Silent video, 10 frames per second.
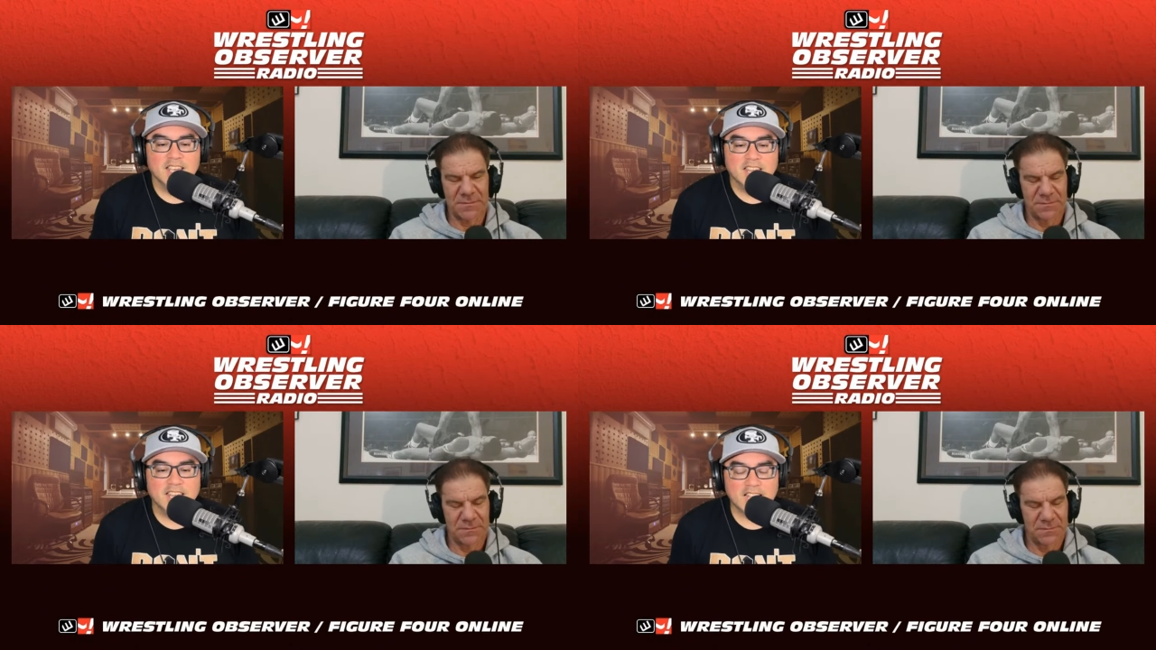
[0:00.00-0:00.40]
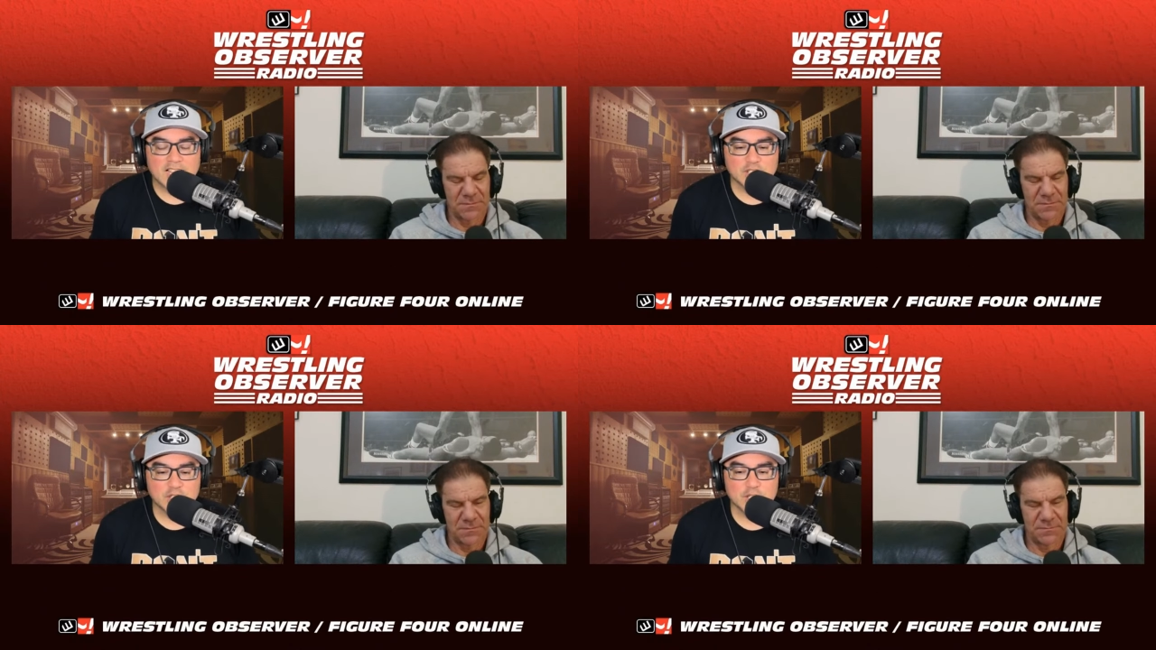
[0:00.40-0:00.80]
Speaker 1: He
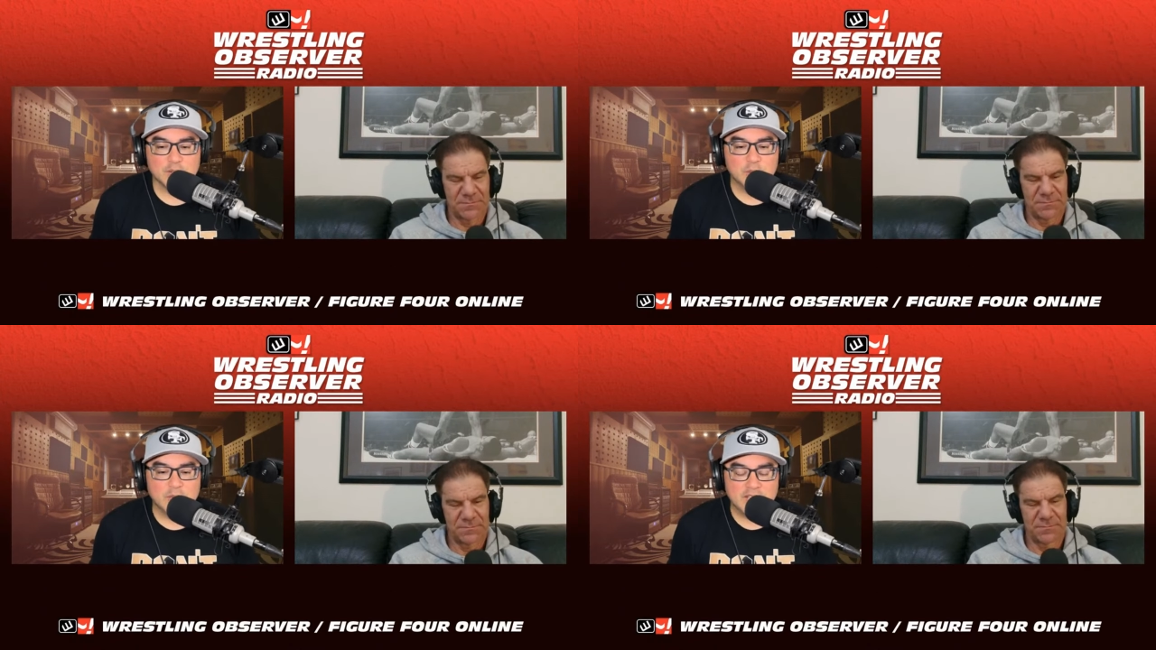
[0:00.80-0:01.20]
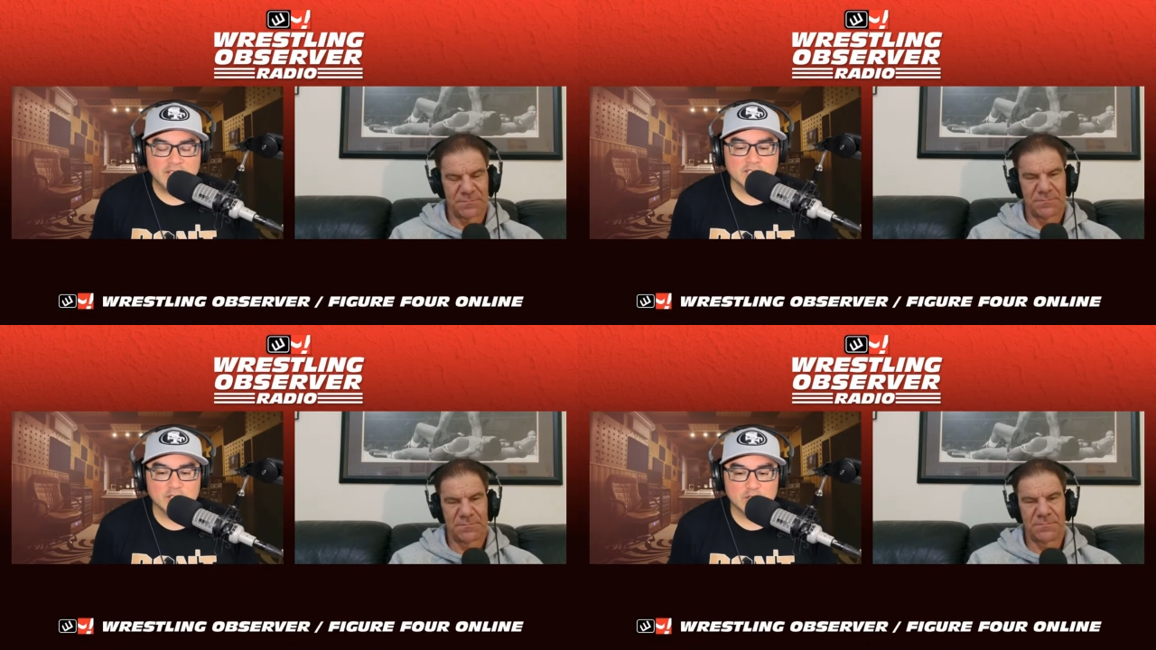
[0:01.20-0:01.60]
actually, when
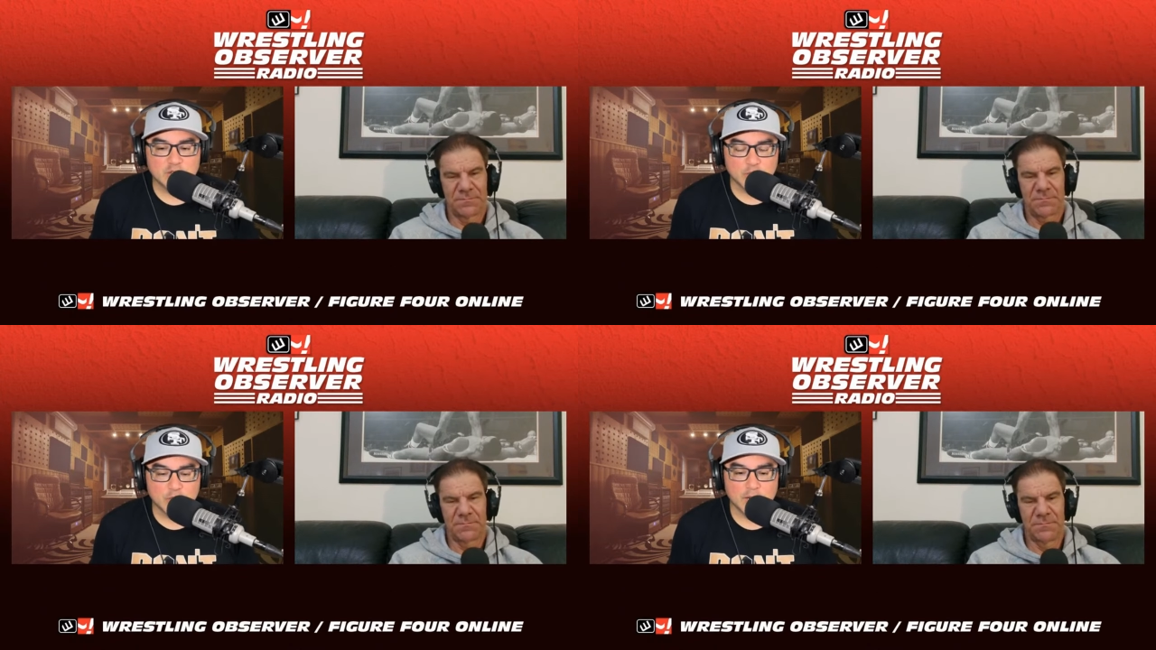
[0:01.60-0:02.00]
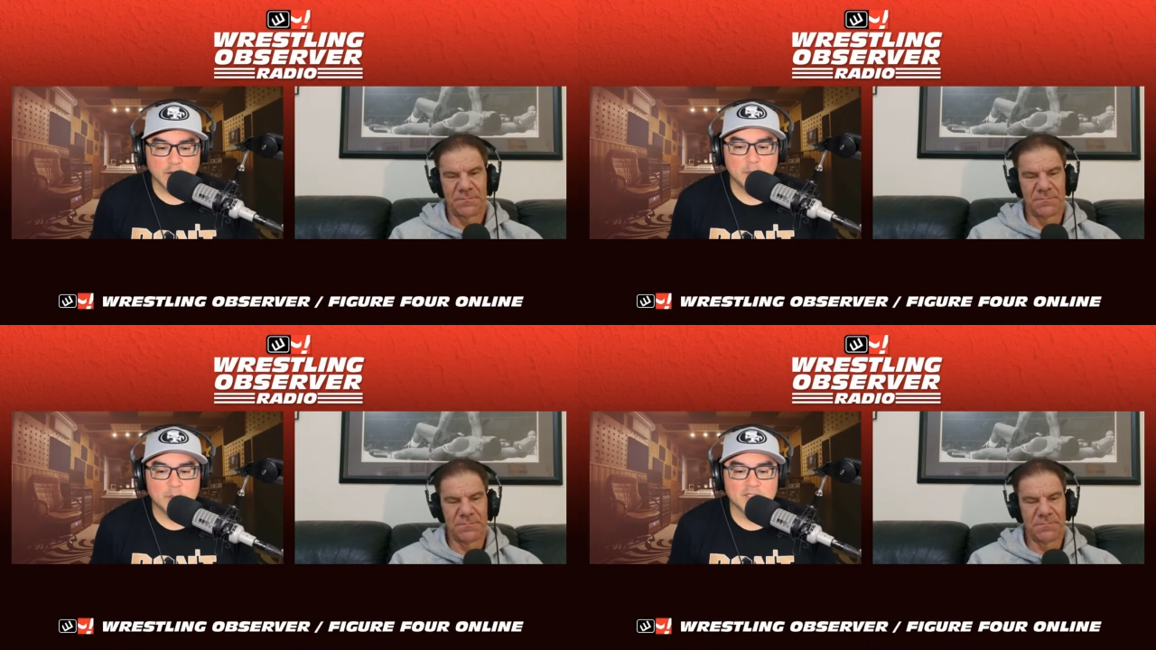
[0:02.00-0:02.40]
he stood
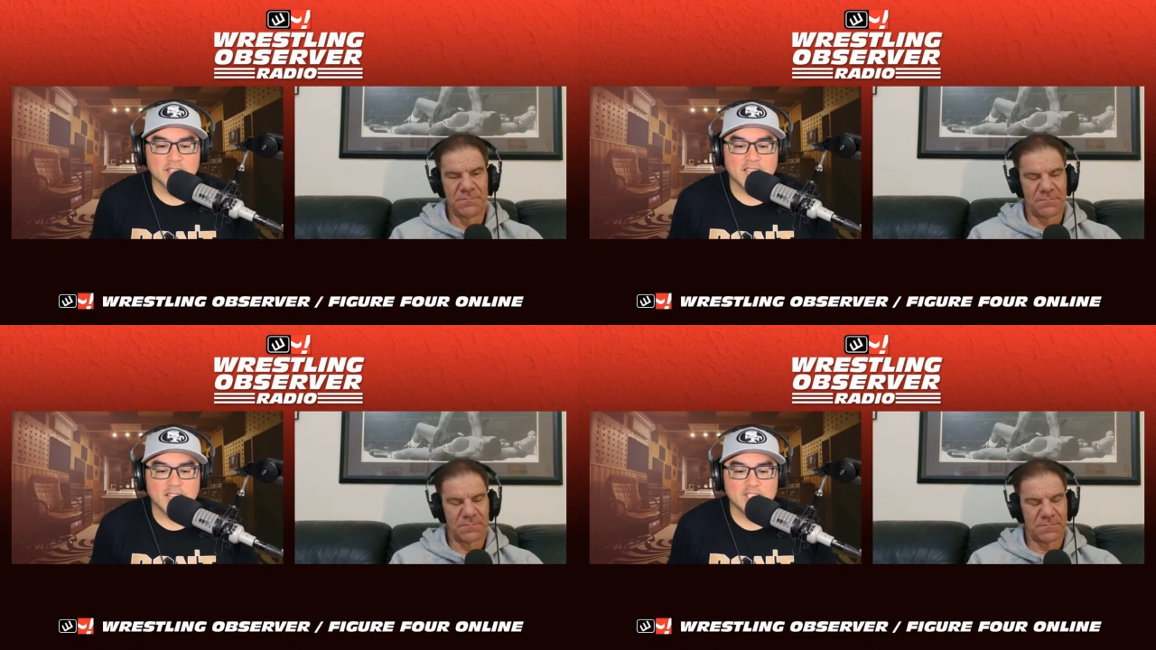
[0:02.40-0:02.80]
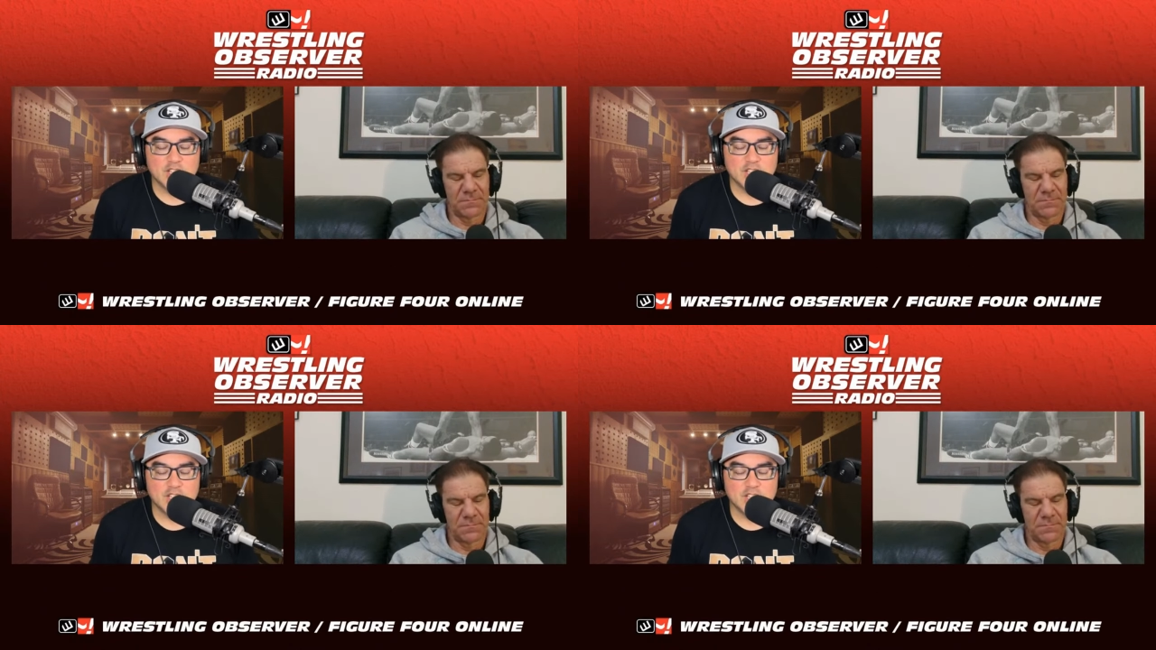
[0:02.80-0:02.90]
up on the cage,